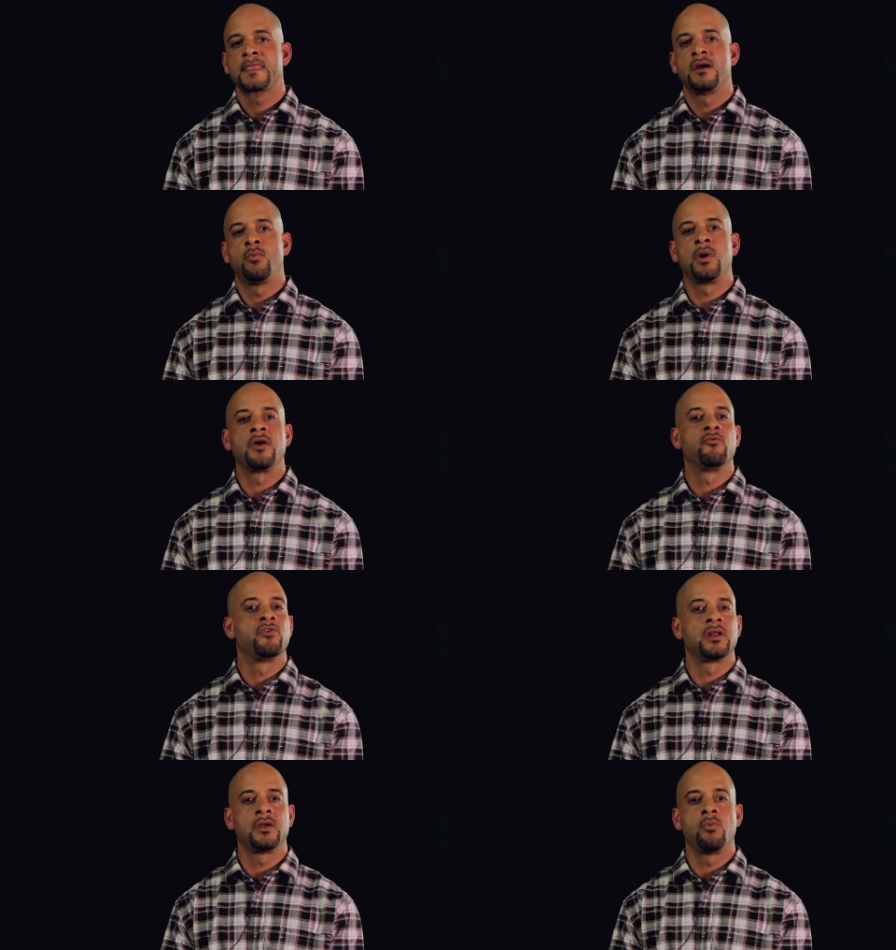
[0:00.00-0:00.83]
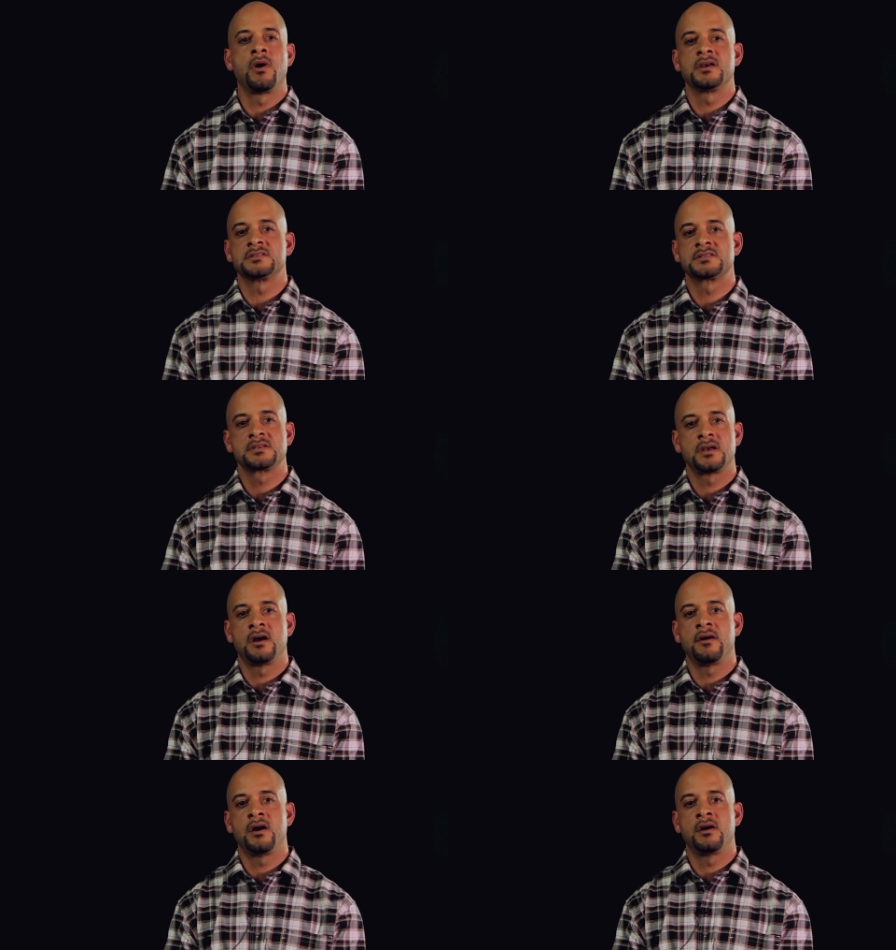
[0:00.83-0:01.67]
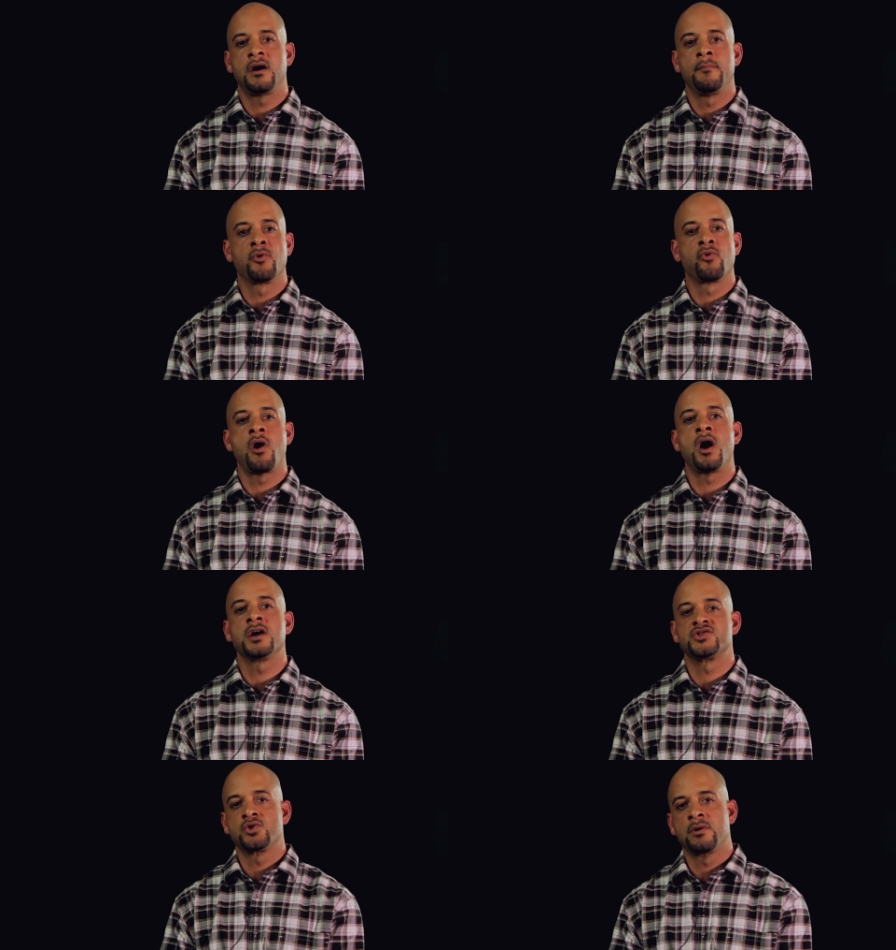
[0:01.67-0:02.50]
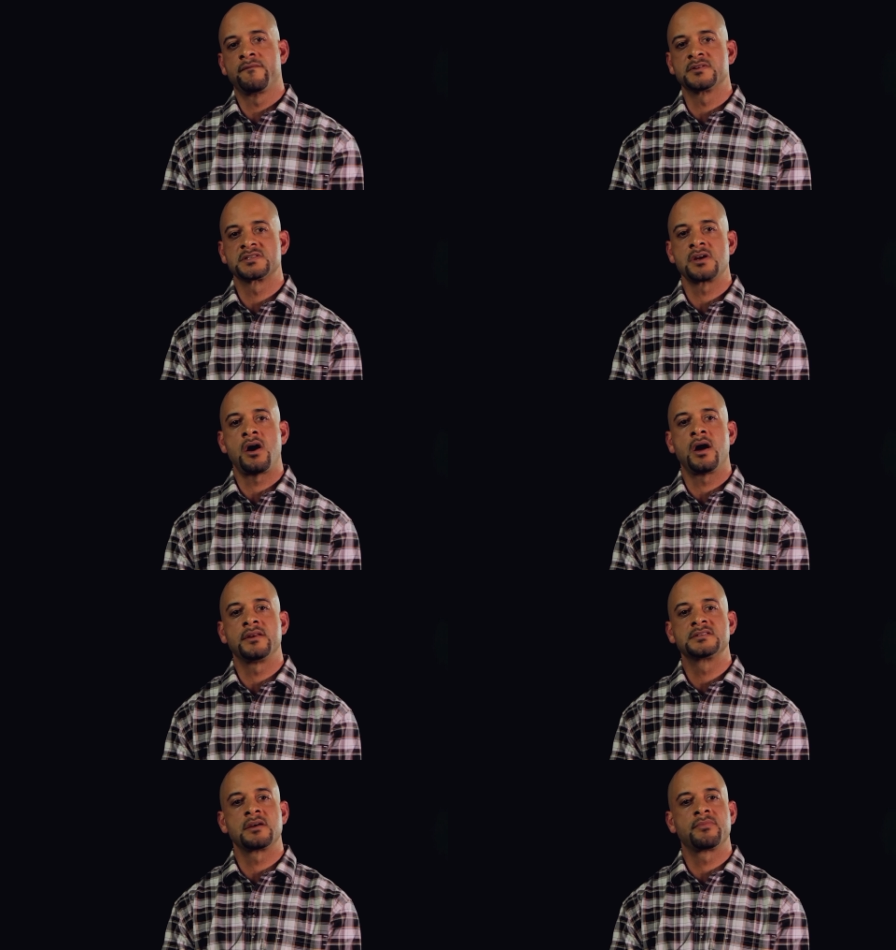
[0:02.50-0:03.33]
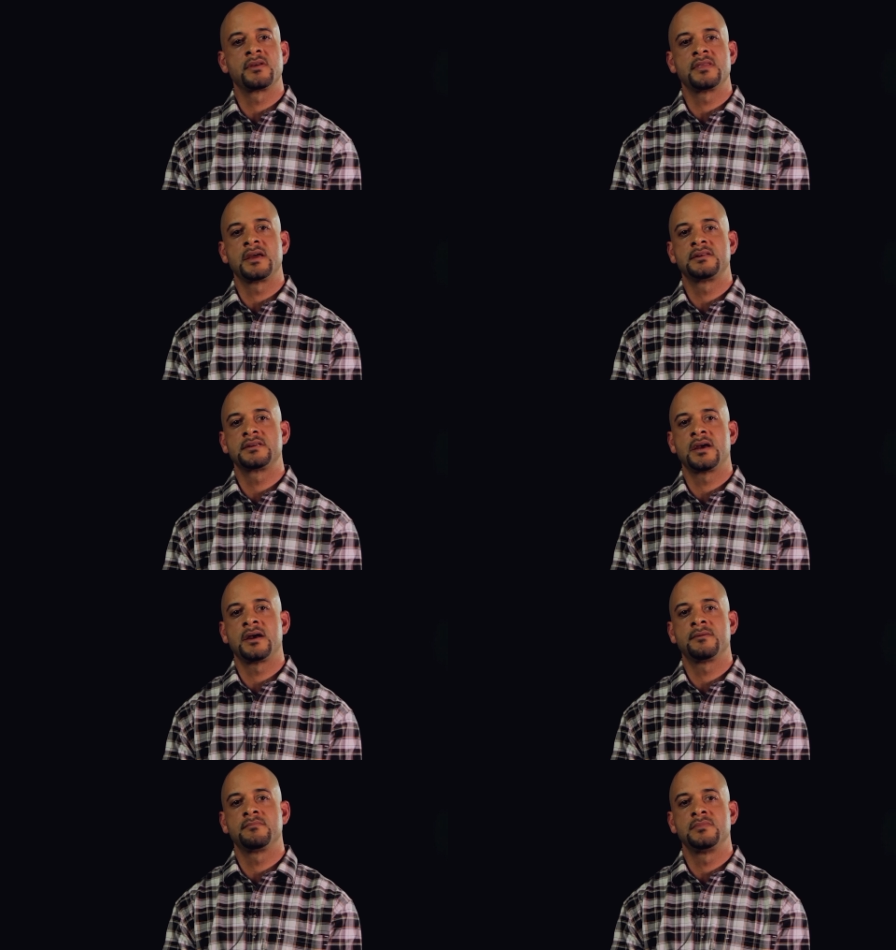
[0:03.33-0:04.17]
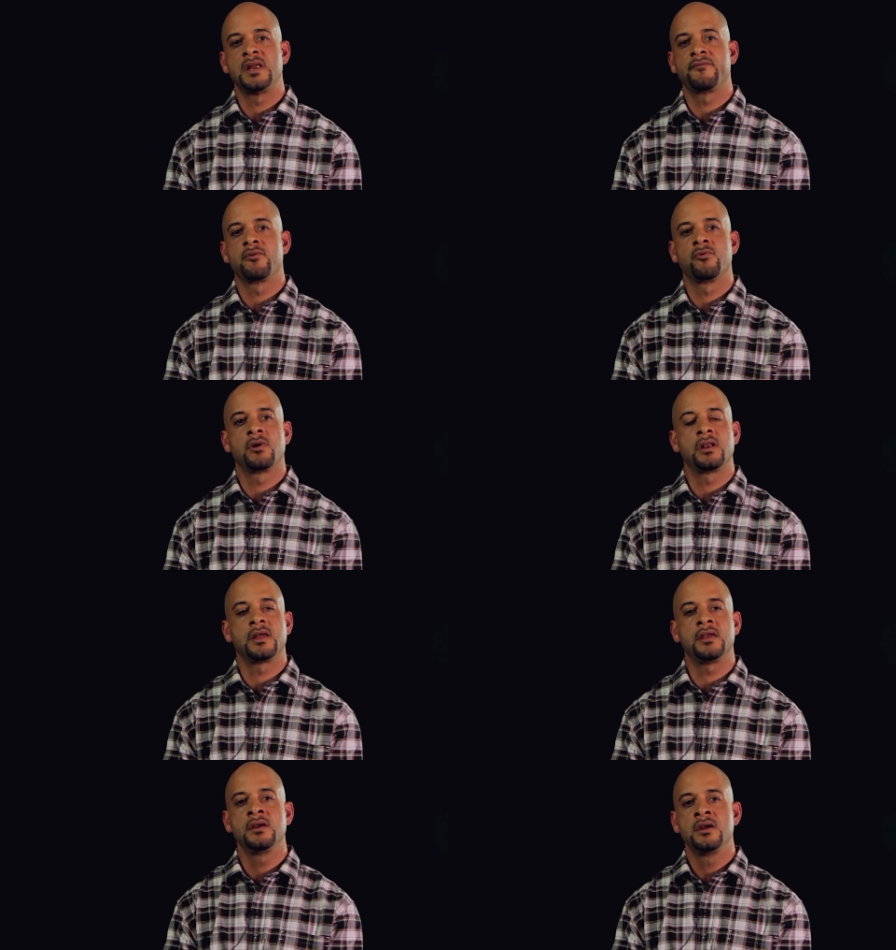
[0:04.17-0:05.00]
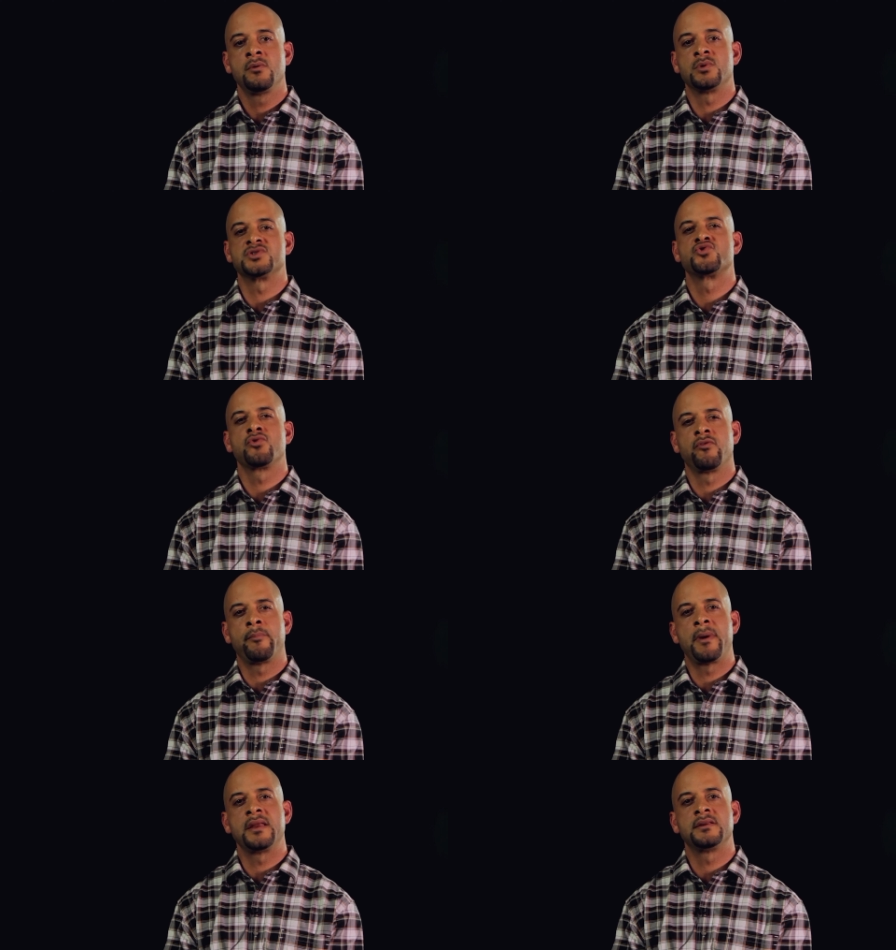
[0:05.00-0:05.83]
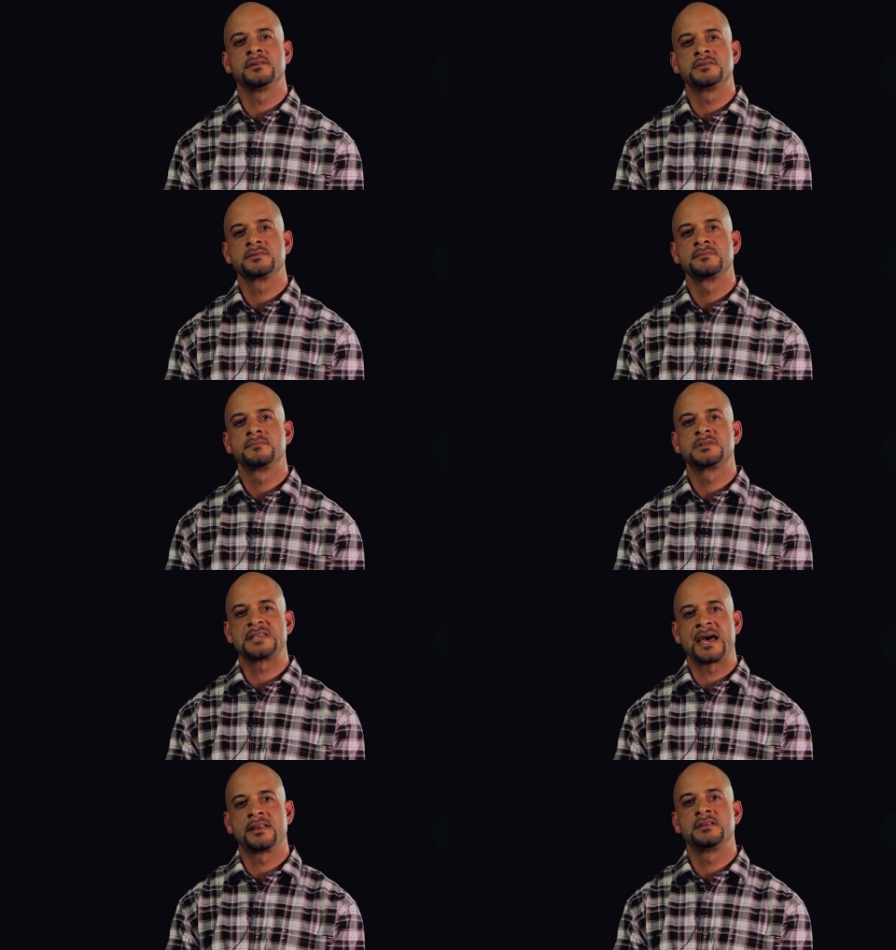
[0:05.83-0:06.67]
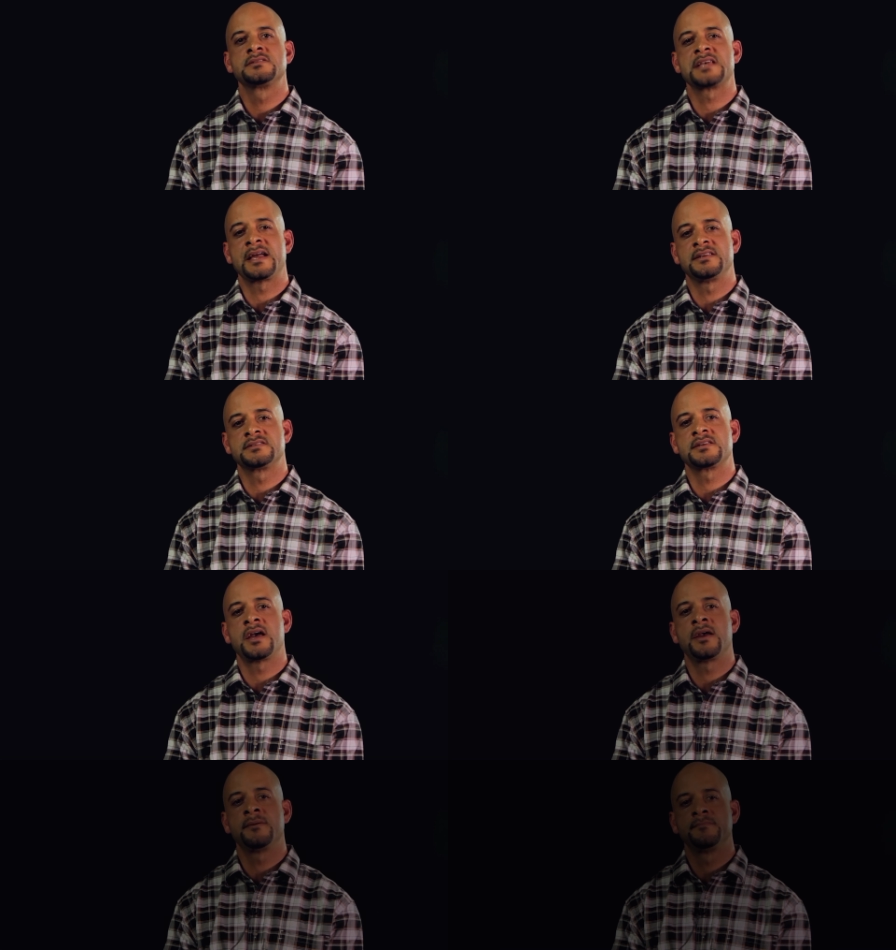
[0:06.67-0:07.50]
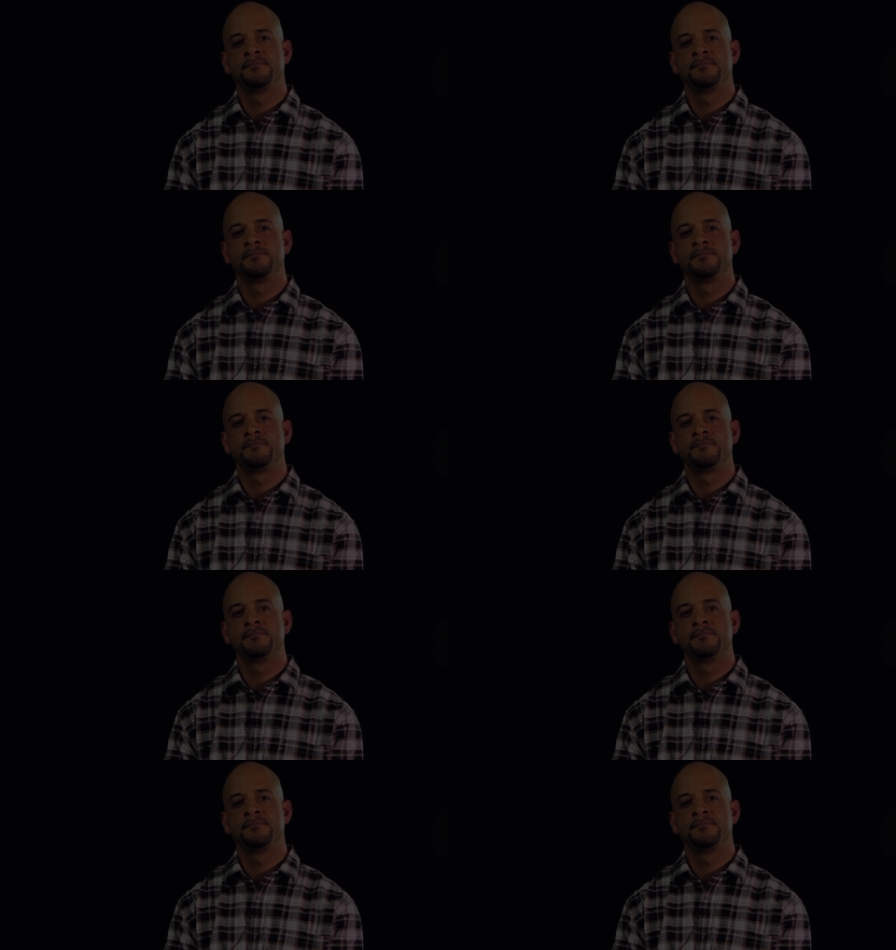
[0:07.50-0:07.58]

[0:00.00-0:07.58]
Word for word: what it really was, a, a mirage or a facade, something that uh, never really was true repentance. Sad, sad to say.